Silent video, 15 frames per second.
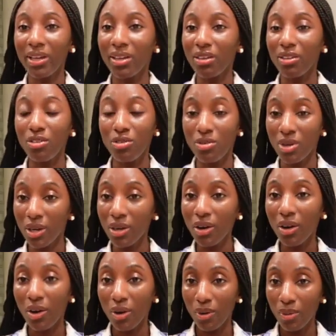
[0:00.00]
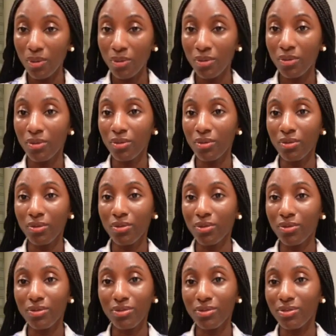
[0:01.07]
you can go.
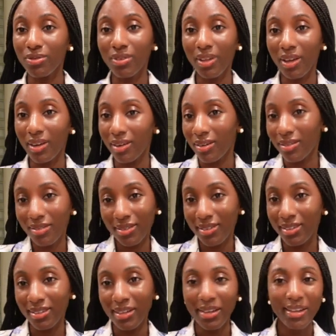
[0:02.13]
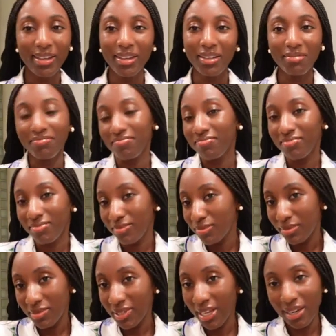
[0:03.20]
They
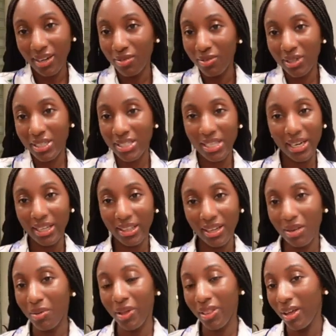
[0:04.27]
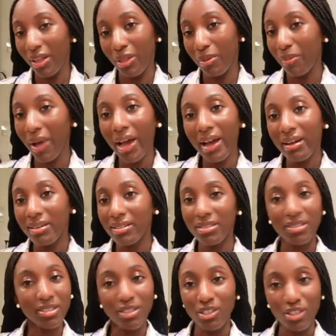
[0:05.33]
didn't really say anything about the other bags.
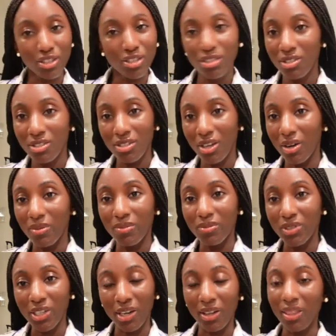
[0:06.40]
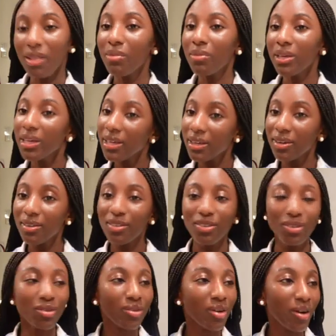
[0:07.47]
They just checked them in.
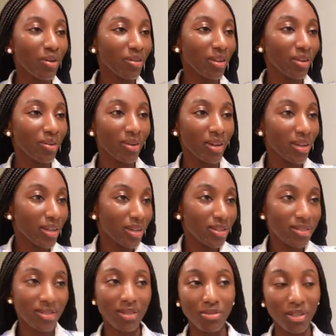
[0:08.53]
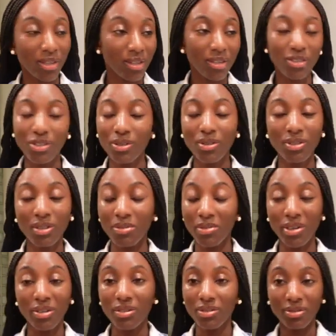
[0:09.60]
So I was like, okay, I guess I'm not gonna charge. I'm
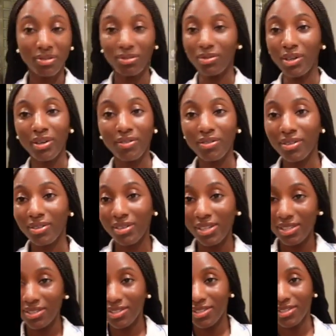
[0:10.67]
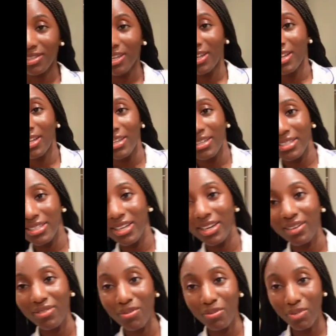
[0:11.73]
not, whatever. Let's not
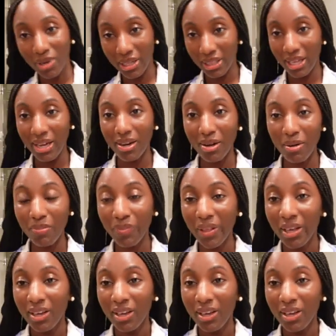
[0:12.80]
even bring that up.